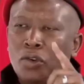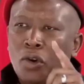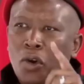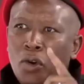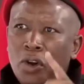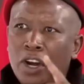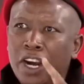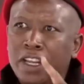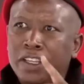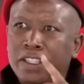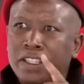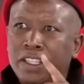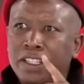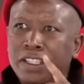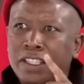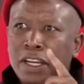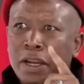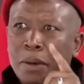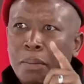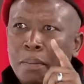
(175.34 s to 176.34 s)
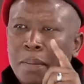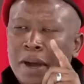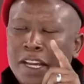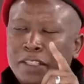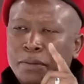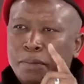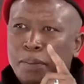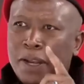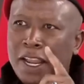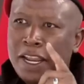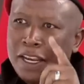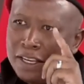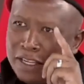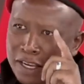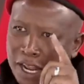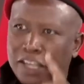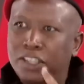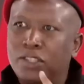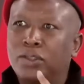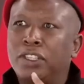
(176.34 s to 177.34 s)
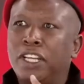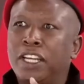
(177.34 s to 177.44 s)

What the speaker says: no racist must play next to